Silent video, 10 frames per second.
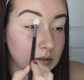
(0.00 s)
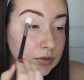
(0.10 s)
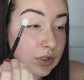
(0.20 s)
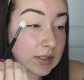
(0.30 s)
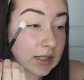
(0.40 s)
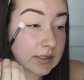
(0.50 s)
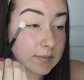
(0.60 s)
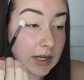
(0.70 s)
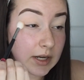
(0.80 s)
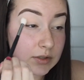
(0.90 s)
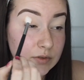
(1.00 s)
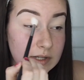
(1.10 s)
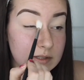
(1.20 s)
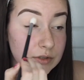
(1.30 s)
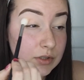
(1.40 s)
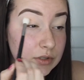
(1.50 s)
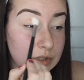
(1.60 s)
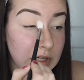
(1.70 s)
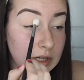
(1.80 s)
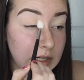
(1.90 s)
just as my transition
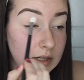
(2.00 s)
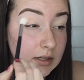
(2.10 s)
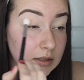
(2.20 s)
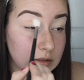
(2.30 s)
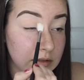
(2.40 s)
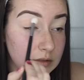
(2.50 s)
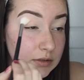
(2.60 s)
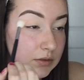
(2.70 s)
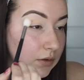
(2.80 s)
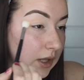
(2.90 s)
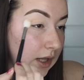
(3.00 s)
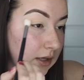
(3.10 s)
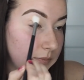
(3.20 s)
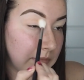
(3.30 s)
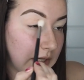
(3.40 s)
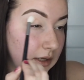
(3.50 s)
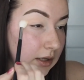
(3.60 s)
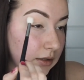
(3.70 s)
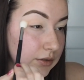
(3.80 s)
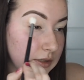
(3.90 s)
shade so that my
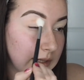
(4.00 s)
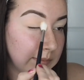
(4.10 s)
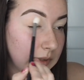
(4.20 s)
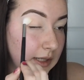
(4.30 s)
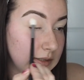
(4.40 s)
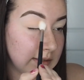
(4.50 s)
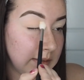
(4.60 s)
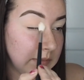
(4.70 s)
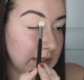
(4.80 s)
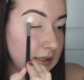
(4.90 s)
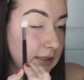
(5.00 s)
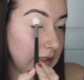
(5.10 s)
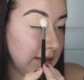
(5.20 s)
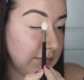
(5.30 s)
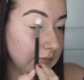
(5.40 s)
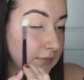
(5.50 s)
colors can blend seamlessly.